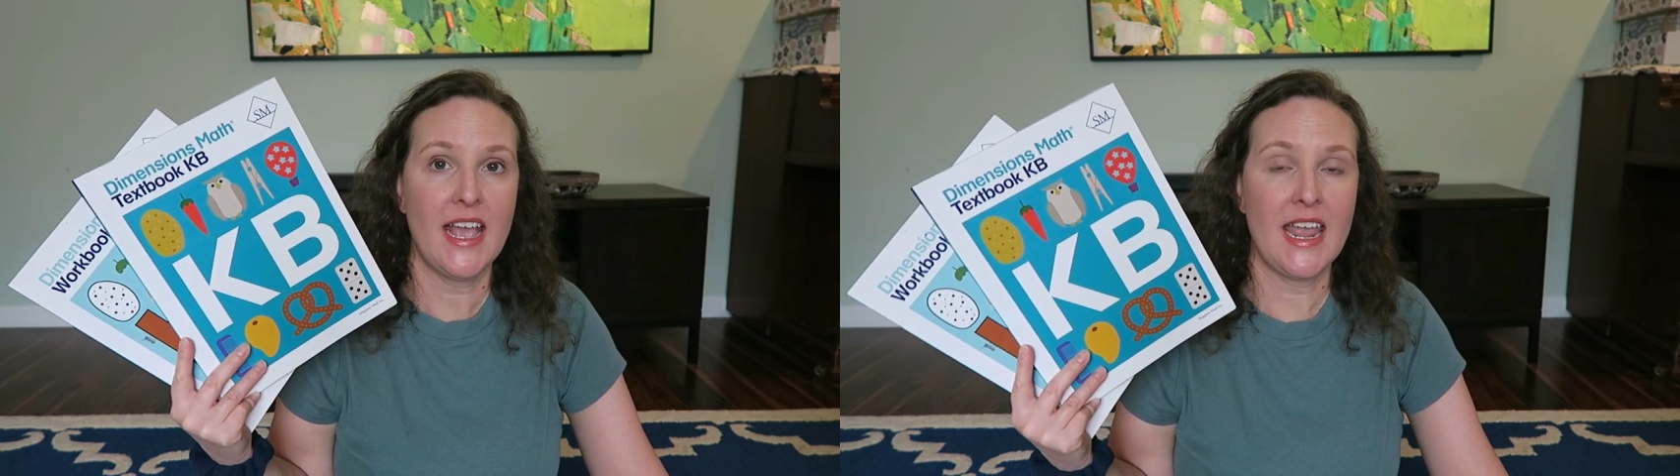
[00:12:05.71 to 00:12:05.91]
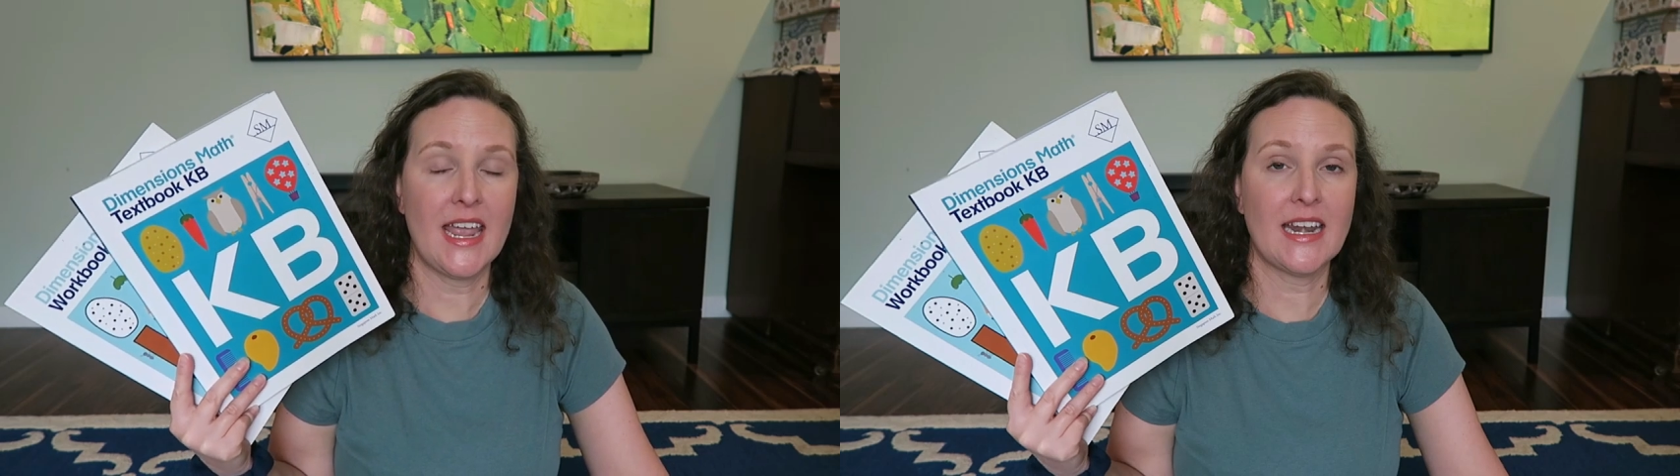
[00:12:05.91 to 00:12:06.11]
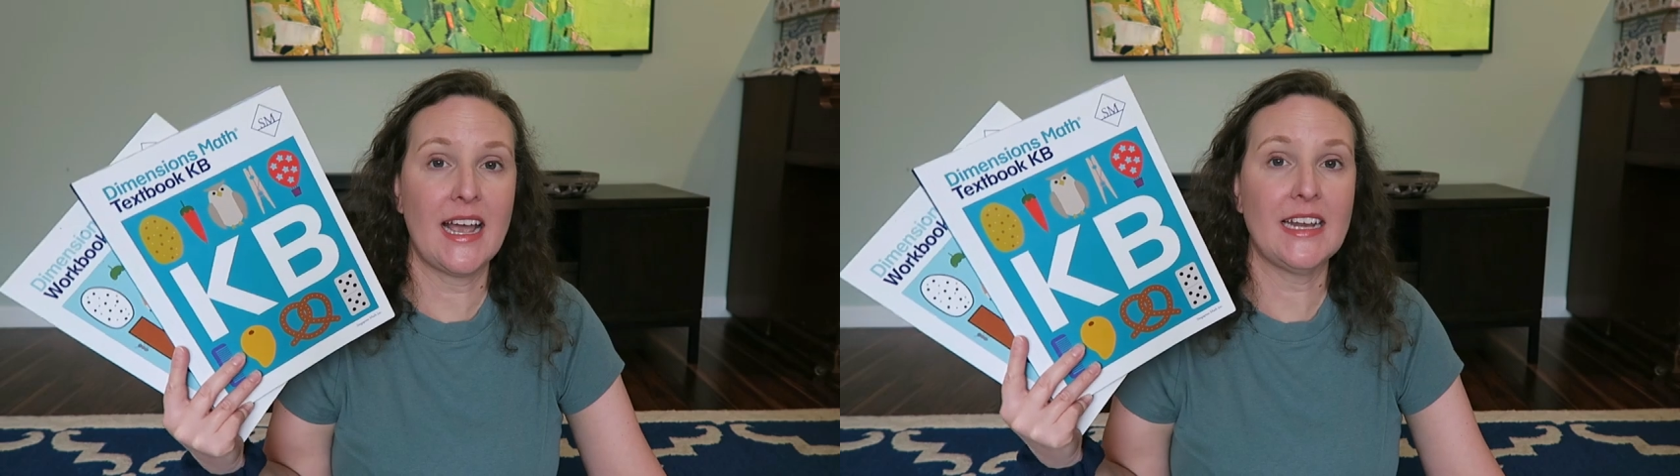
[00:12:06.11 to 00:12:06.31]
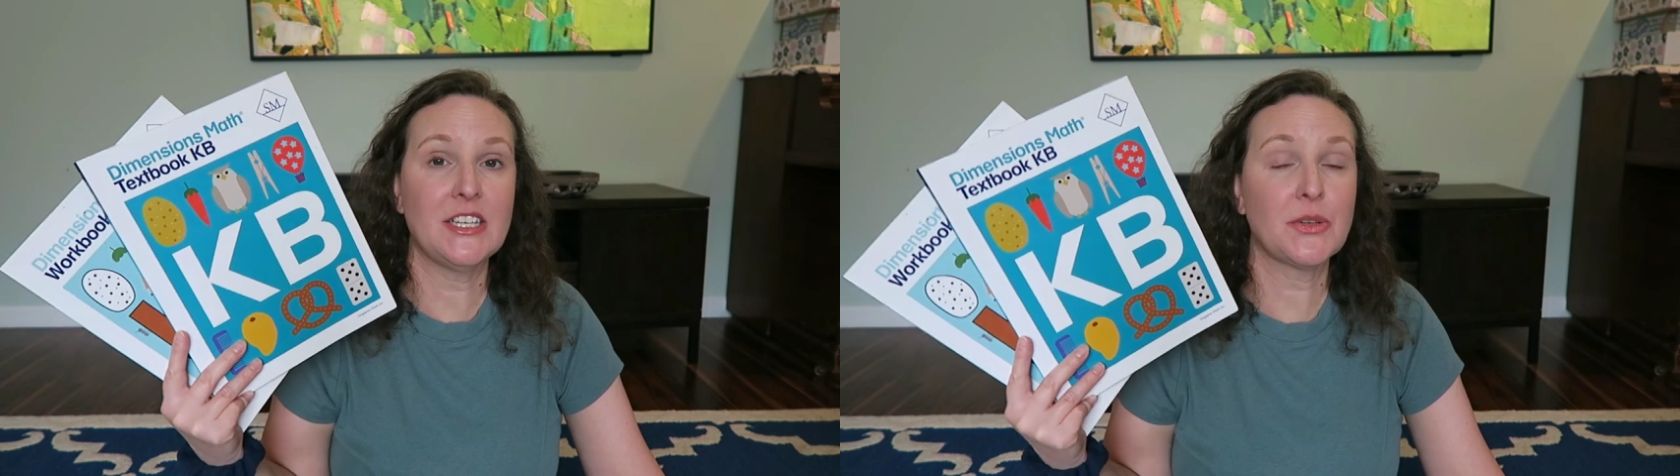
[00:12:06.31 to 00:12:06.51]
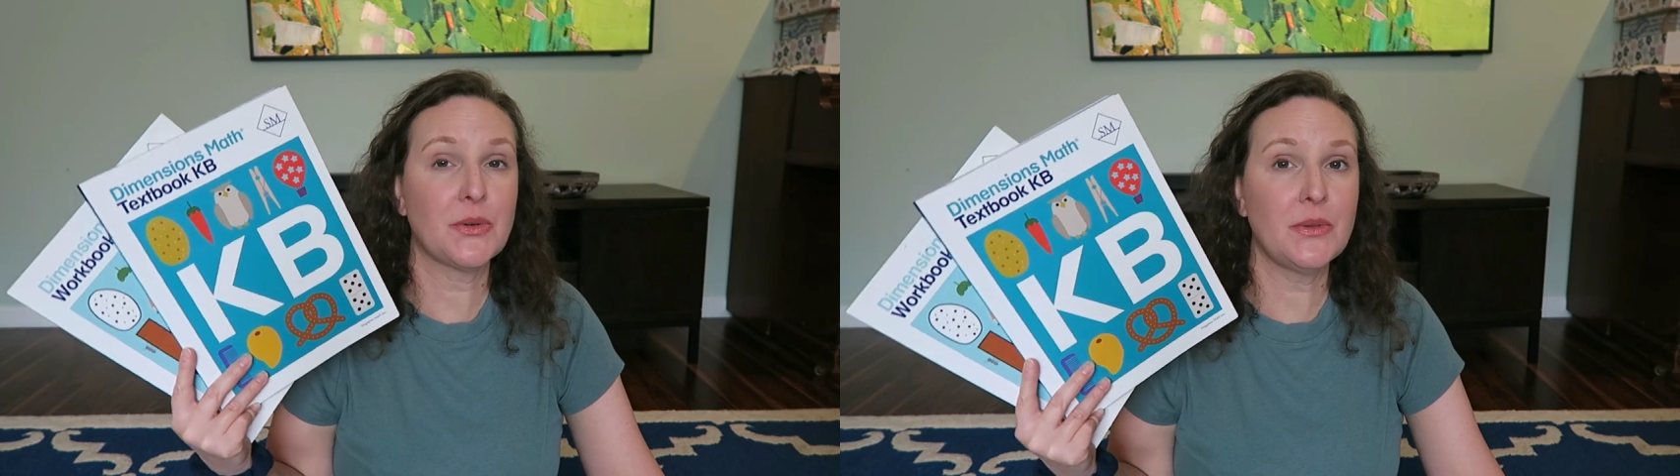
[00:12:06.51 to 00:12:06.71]
And I
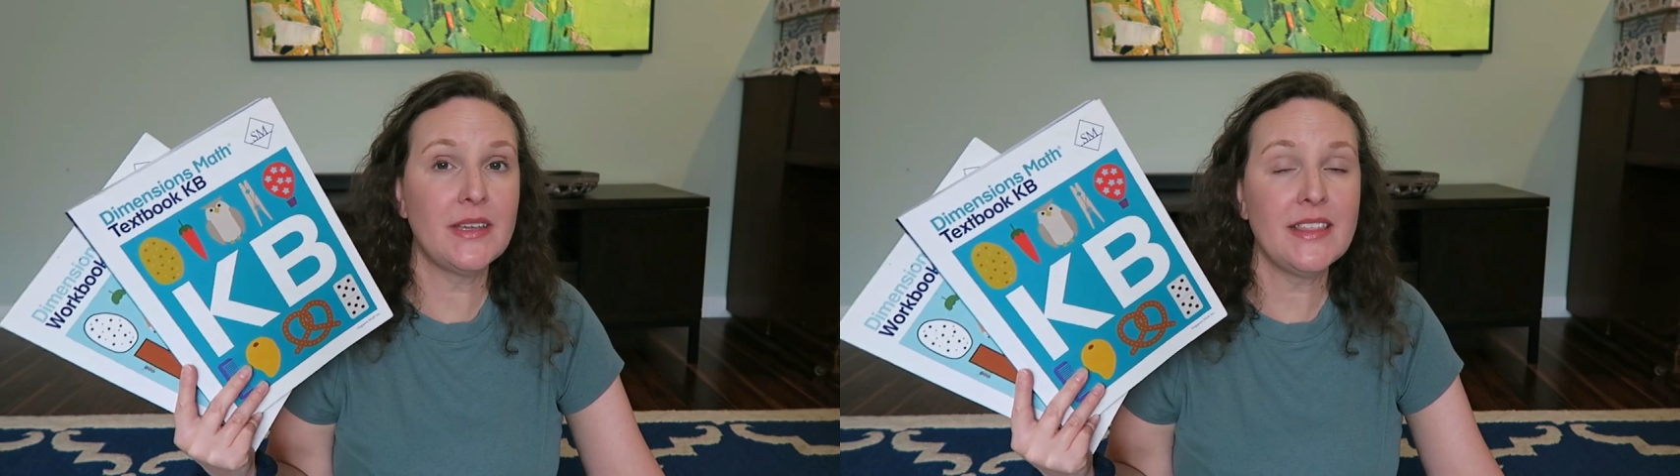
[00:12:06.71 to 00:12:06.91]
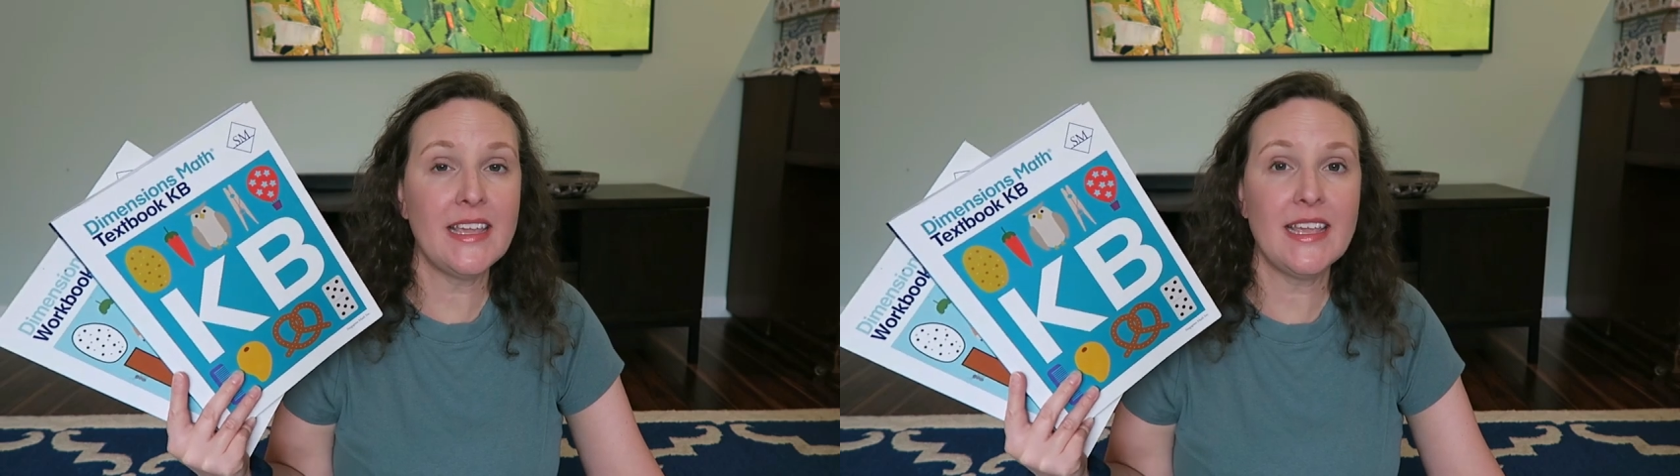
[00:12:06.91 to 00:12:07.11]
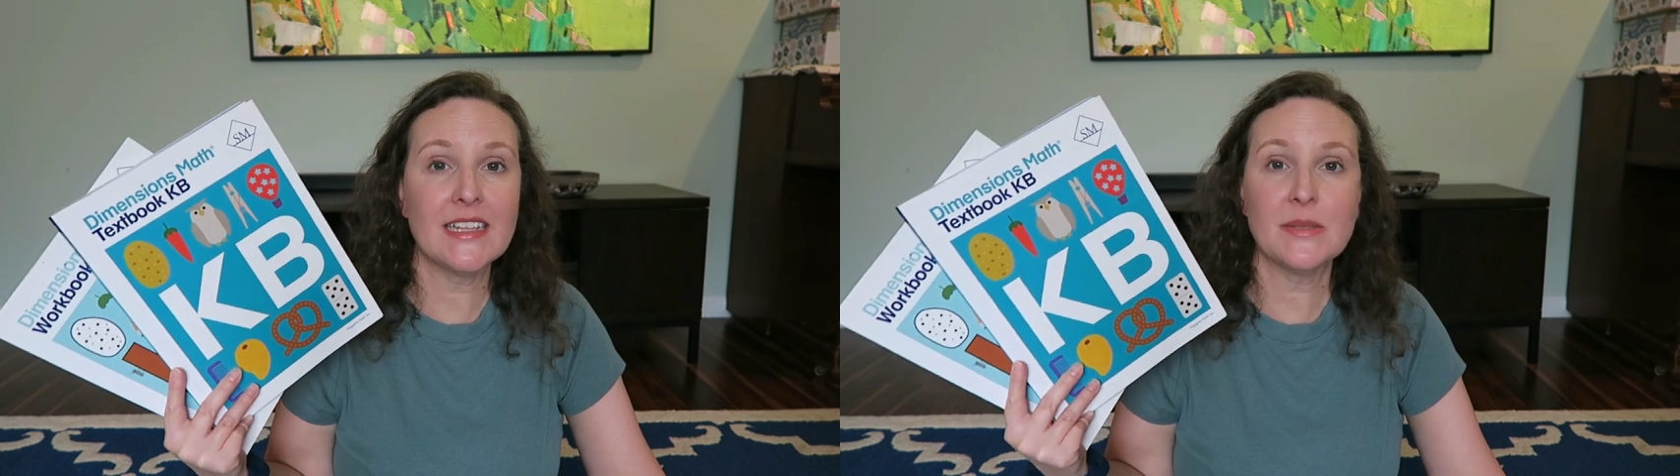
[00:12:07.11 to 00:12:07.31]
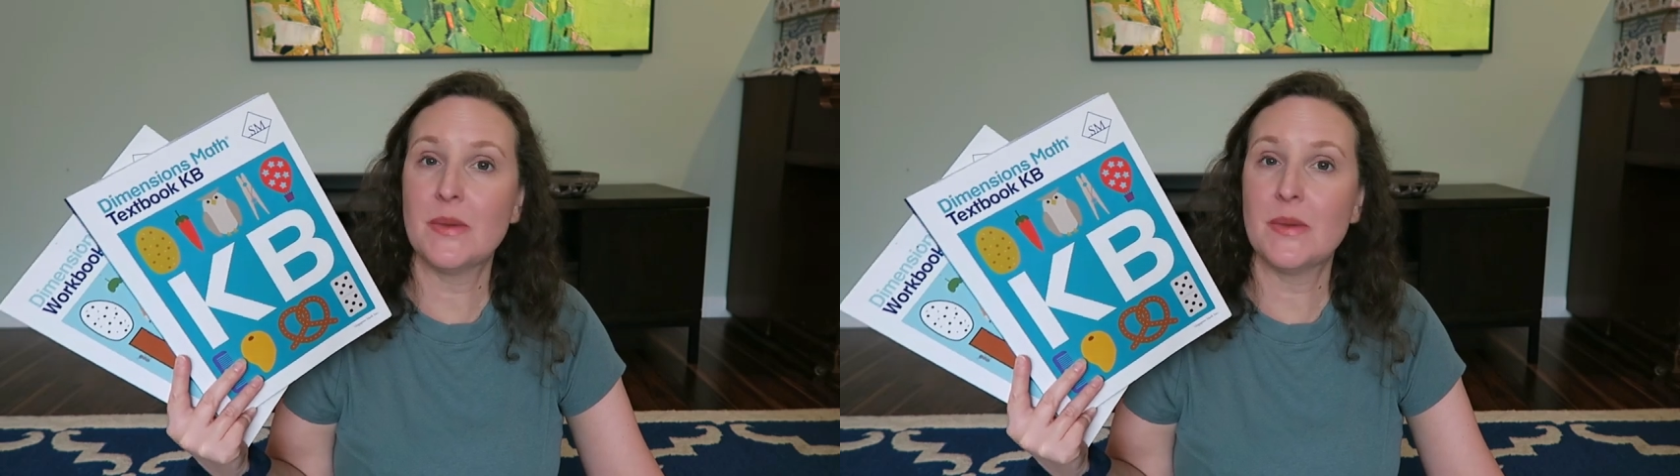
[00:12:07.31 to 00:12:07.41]
truly think it's